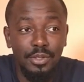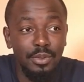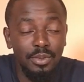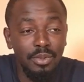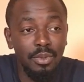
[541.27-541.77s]

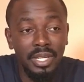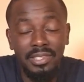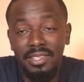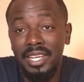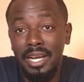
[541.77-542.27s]
You you
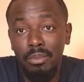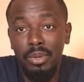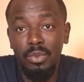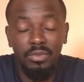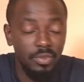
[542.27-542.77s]
watch the
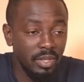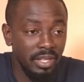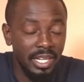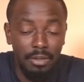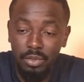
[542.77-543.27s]
cowboy movies where
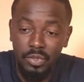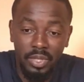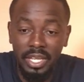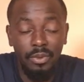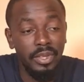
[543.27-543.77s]
the cowboys
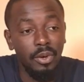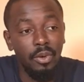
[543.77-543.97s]
would get on